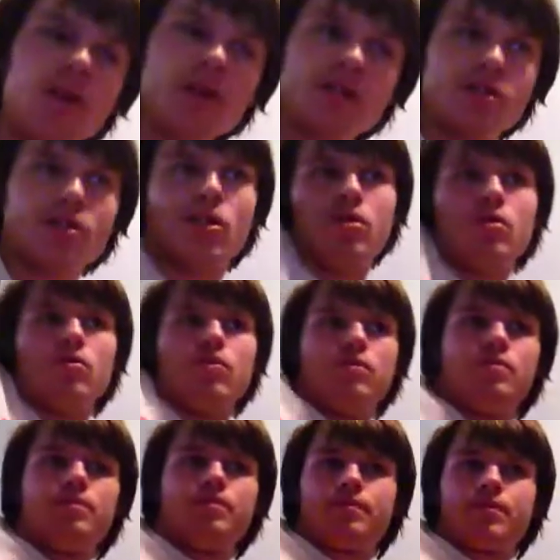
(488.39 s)
so
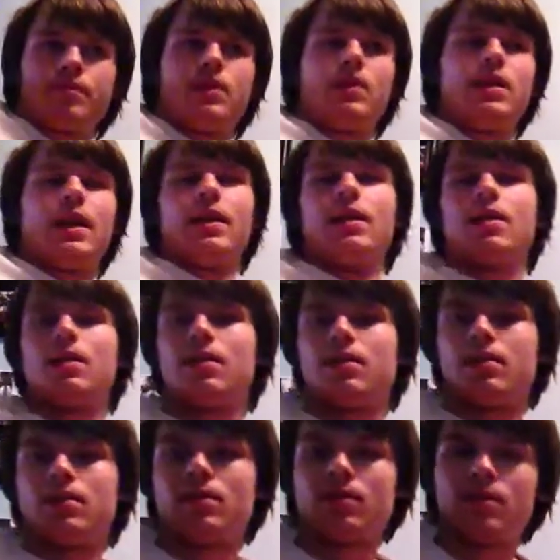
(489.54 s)

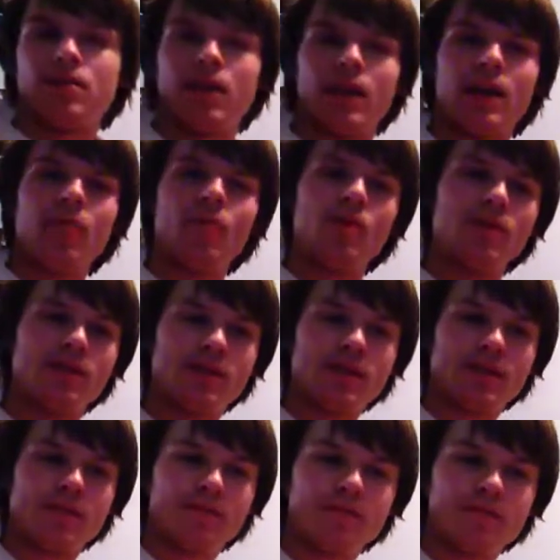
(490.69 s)
it
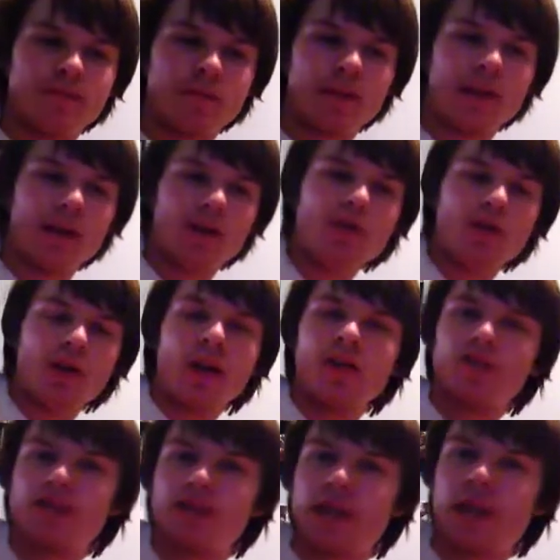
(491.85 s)
was, you could
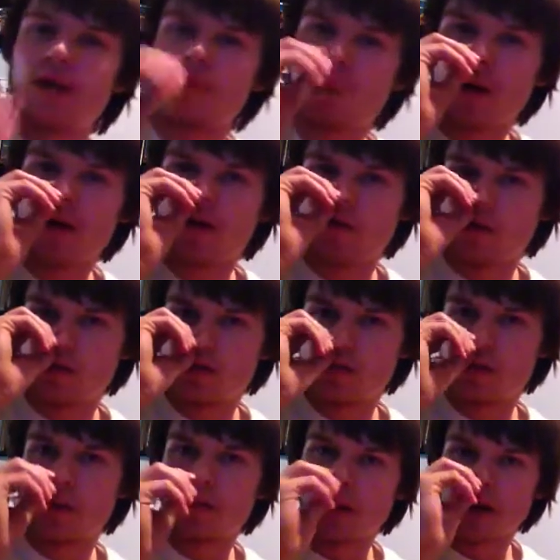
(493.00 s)
understand why they focus
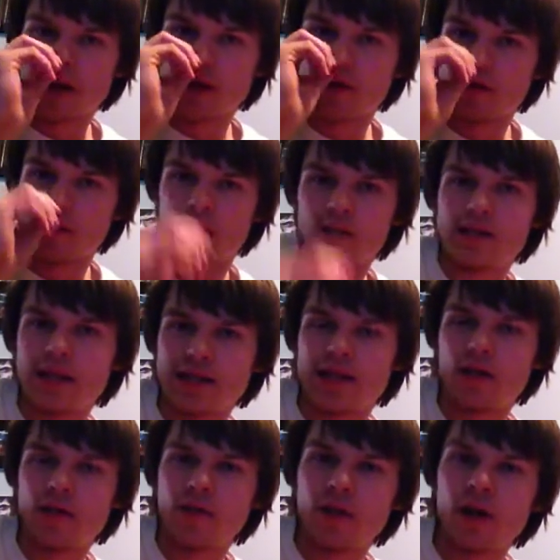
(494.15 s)
more on Pacquiao, because that's
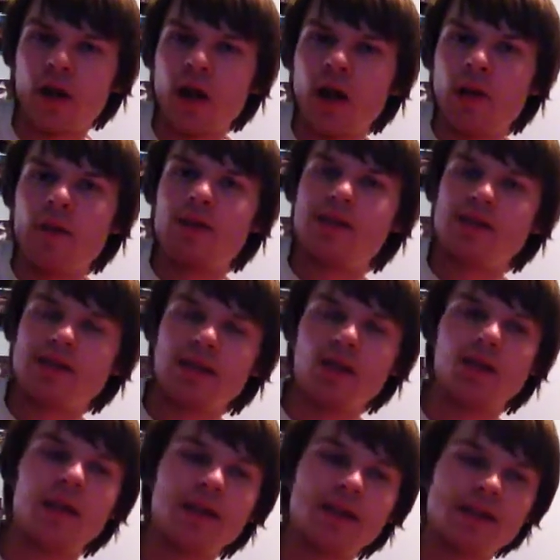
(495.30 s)
their fighter. But still,
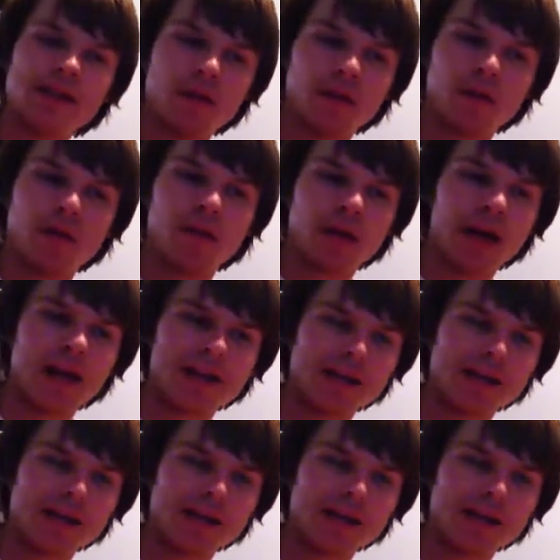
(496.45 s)
they showed a lot